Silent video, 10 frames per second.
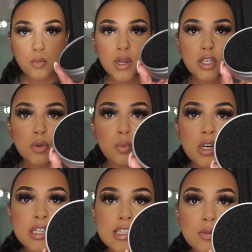When you want
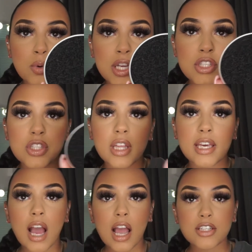to switch
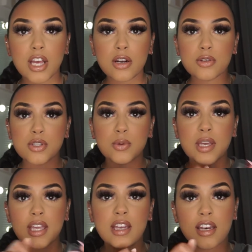like eyeshadows, you
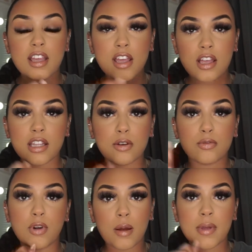can like
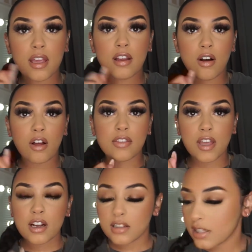rub it on there.